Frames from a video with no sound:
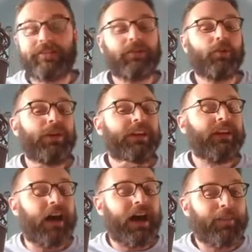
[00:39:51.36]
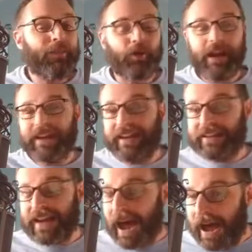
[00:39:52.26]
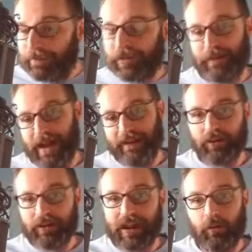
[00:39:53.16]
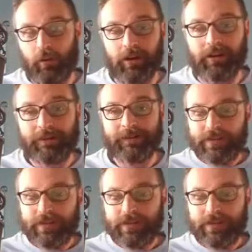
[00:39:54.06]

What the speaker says: so that we can operate and optimize our network.